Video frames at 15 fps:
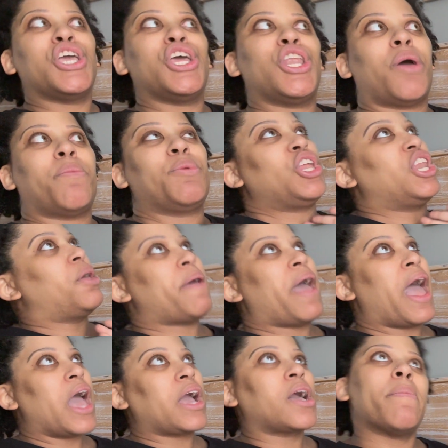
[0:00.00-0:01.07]
I'm gonna
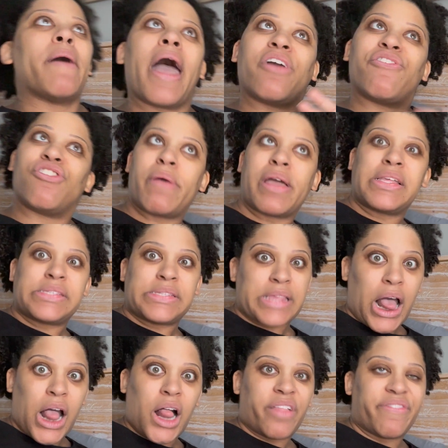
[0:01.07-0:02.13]
pack a bag for
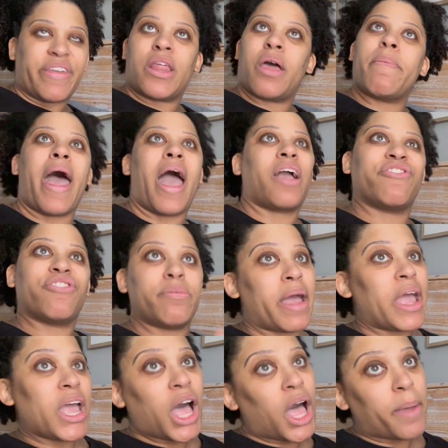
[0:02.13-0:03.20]
myself and a pack for
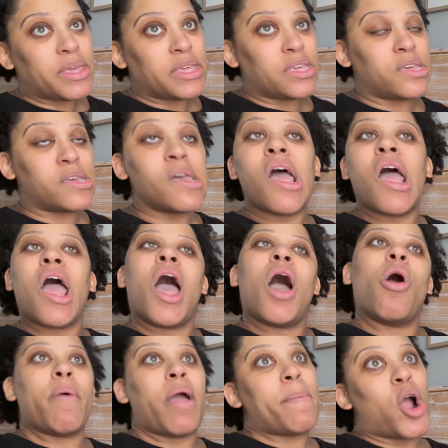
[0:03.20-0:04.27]
my hubby or
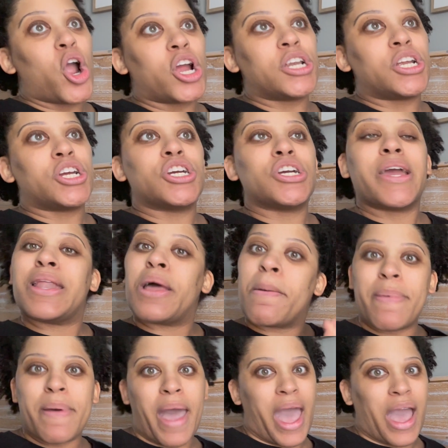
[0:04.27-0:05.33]
my partner and a
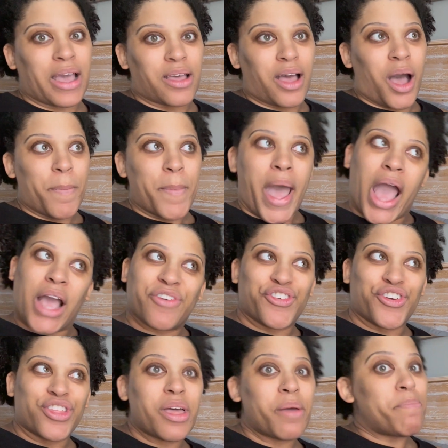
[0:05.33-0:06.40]
bag
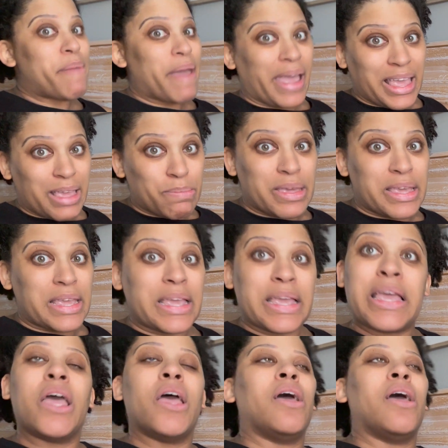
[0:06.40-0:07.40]
for the baby.